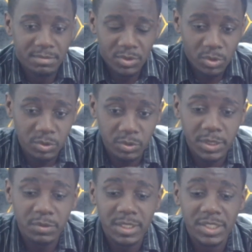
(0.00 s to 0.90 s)
controlled
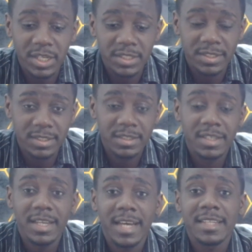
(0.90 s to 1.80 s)
it with his chest
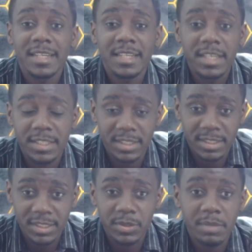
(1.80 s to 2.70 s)
and then hit
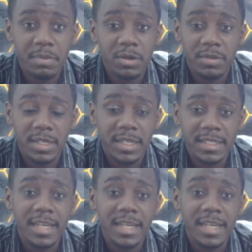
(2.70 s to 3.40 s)
it into the back of the net.